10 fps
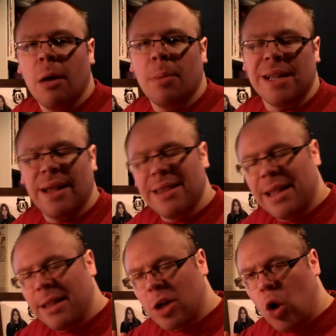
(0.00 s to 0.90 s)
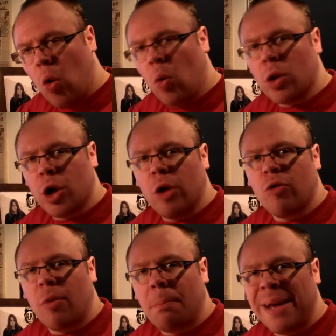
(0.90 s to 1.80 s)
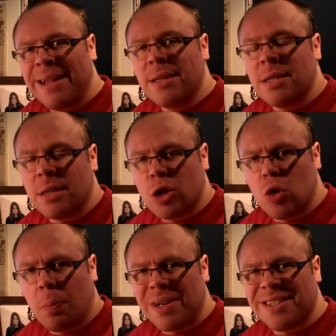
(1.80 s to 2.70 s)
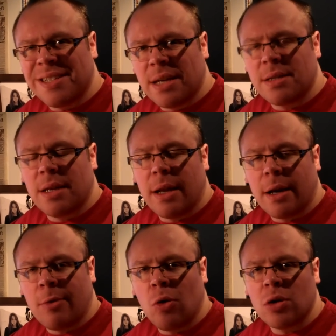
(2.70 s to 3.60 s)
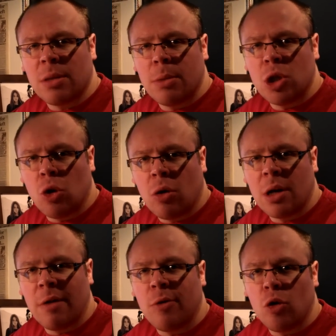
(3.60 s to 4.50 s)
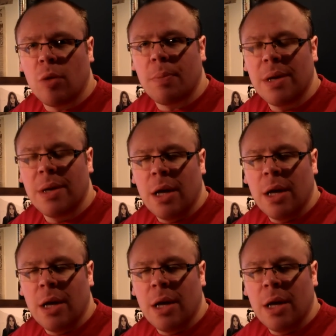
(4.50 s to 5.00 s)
But the cold air remains so persistent across the majority of Europe.